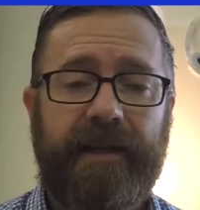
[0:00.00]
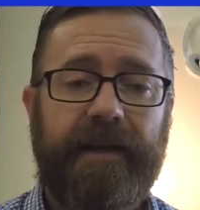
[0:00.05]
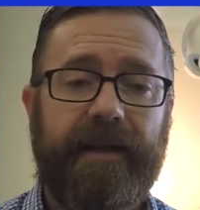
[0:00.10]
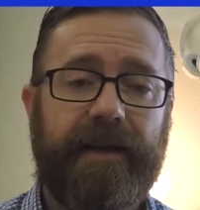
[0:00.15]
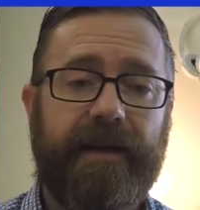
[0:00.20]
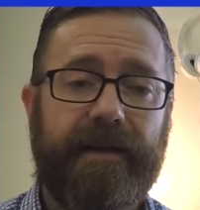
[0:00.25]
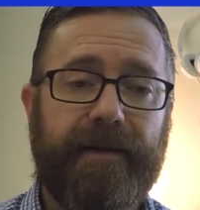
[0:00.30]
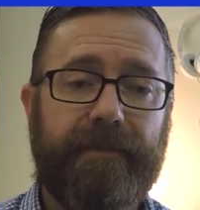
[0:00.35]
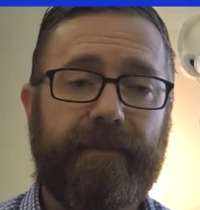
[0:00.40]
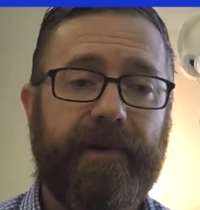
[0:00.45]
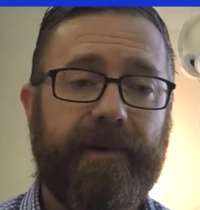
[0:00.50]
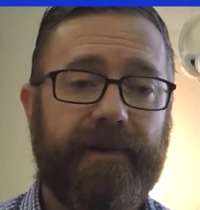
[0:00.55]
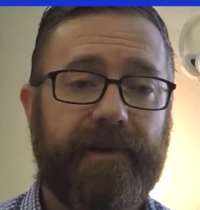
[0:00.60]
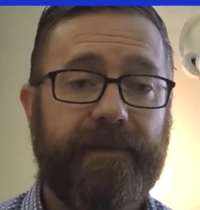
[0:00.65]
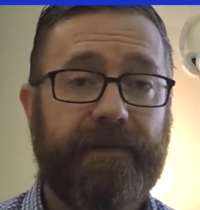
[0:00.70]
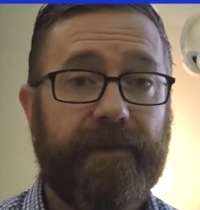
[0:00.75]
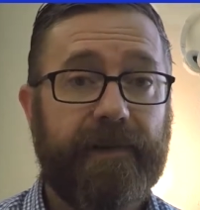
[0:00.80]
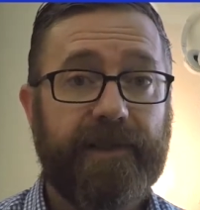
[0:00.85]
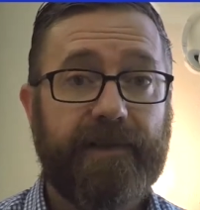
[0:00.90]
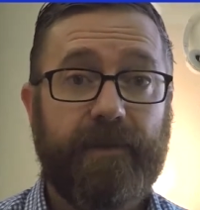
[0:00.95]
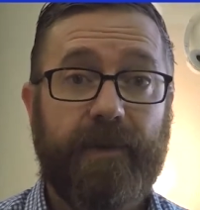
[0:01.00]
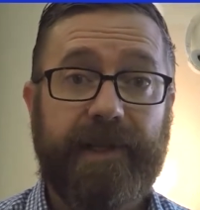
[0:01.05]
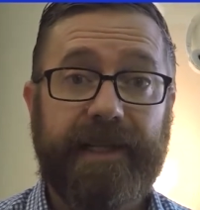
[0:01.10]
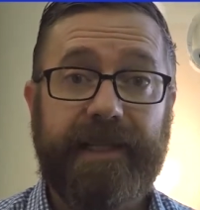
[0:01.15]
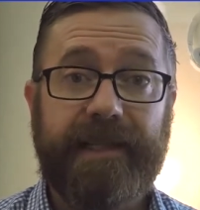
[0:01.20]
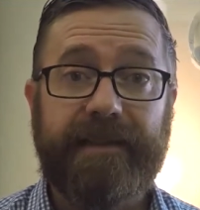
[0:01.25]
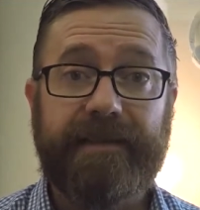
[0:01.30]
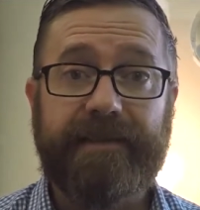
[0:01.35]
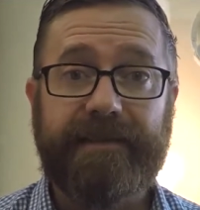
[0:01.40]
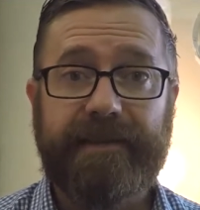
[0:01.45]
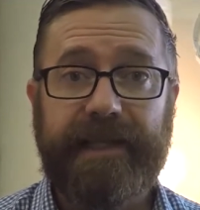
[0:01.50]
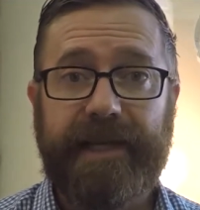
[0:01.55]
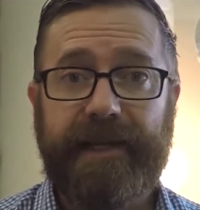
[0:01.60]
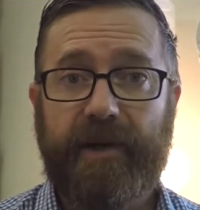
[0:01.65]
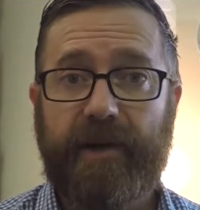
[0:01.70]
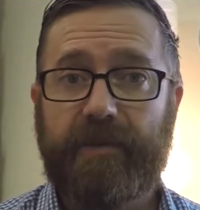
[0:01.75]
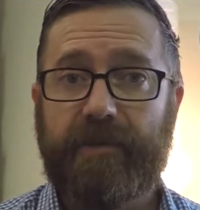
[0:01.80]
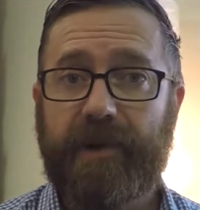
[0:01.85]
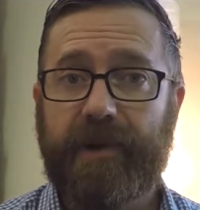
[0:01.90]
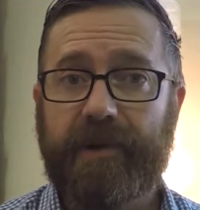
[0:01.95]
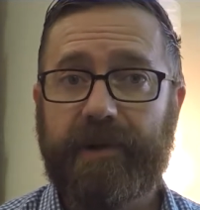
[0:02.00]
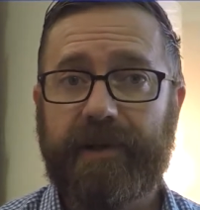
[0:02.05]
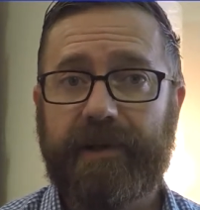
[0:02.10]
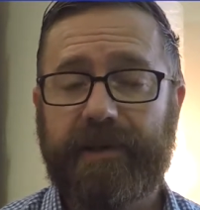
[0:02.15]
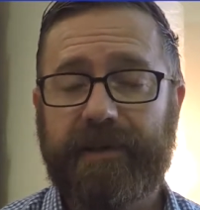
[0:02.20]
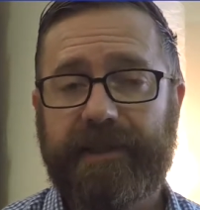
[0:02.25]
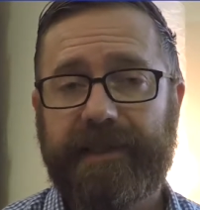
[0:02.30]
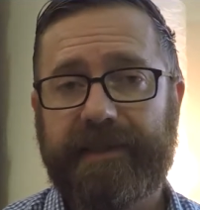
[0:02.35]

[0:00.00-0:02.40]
The first one is psychomotor.